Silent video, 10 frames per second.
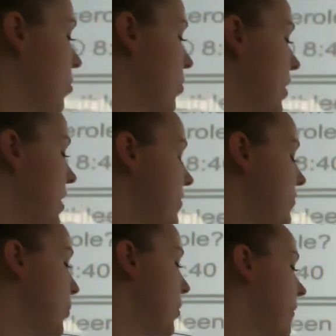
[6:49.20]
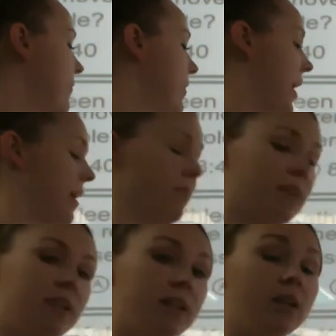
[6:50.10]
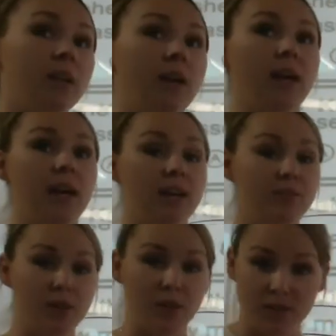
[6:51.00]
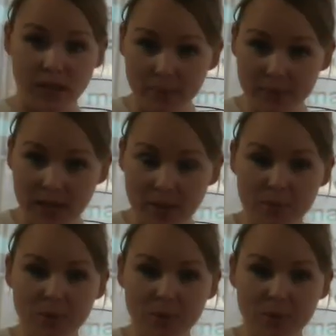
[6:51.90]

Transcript: 3, 4, 5. And if you know your times tables,